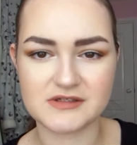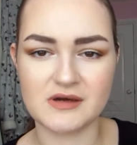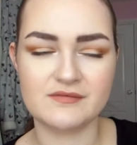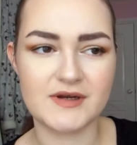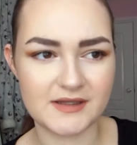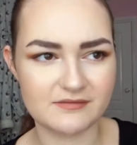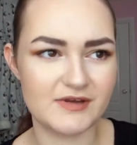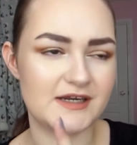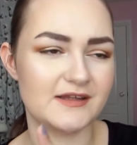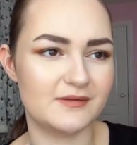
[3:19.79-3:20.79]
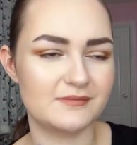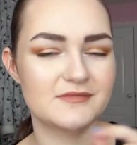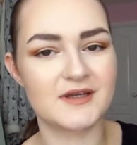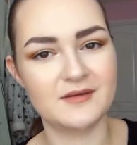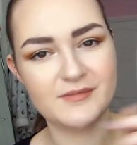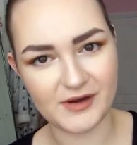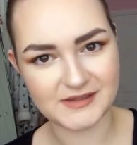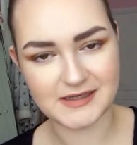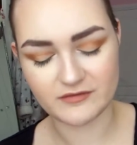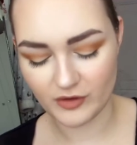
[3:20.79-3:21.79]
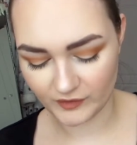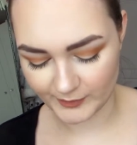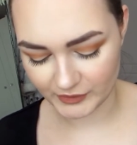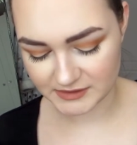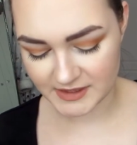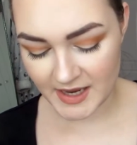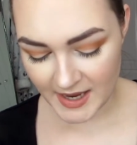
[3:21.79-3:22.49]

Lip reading: so I'm reading them because now I've got all the books.